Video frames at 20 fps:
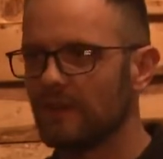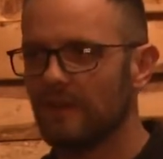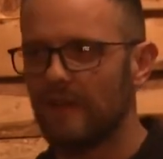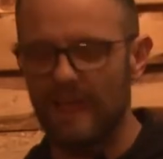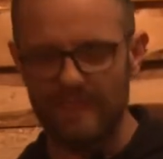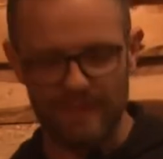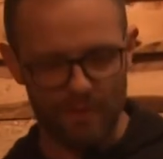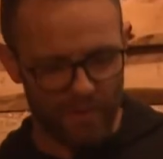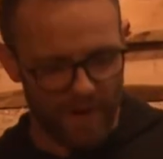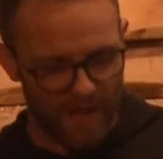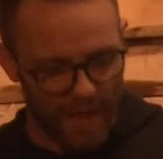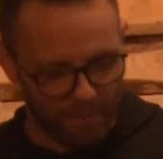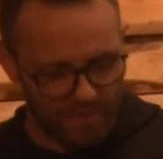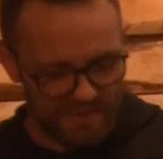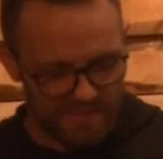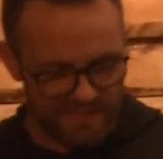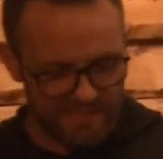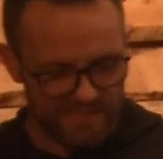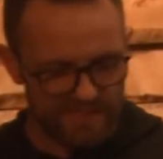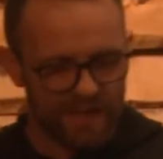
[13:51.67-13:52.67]
And then what
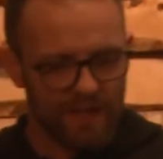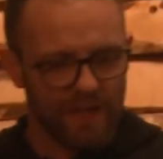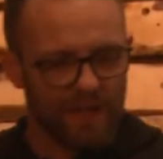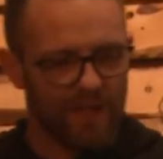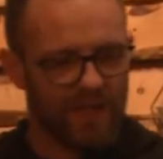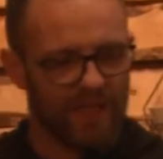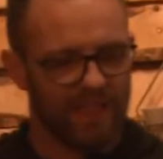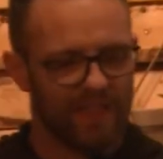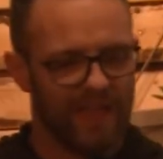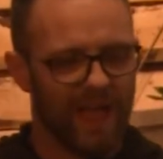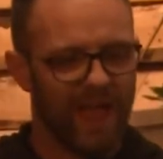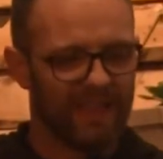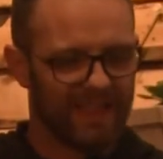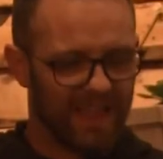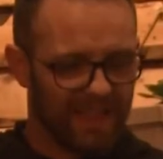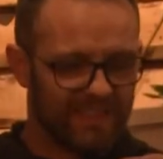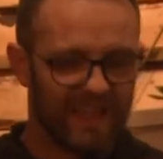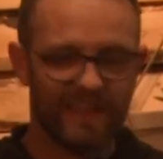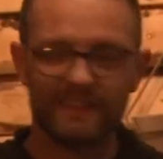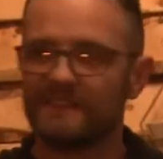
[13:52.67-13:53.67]
happens is I
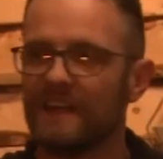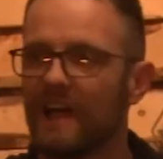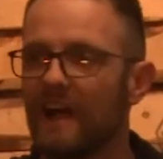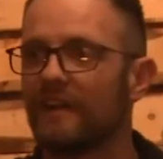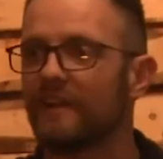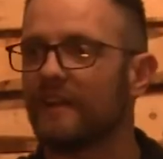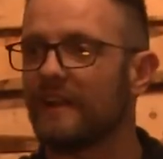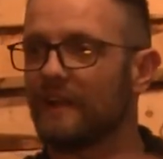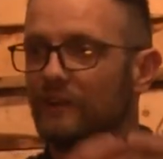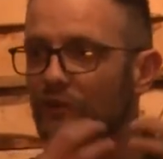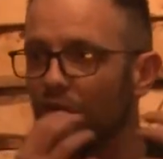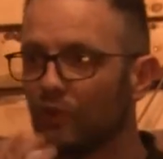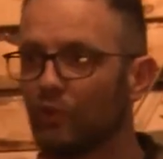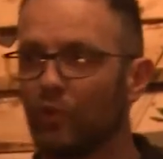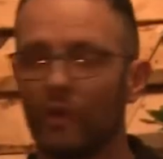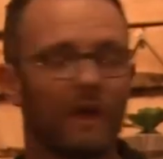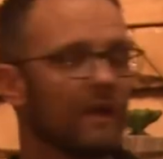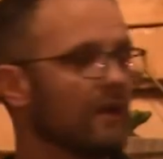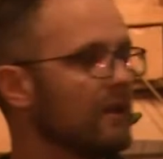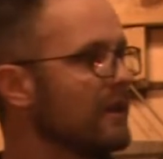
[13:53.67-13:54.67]
get that down and I do it
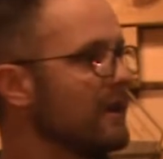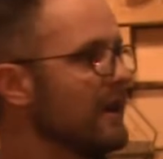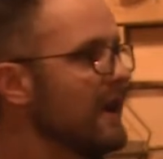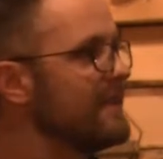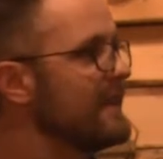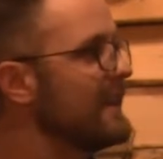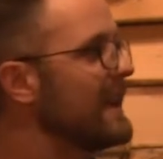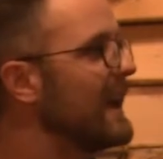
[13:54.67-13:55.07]
well. And then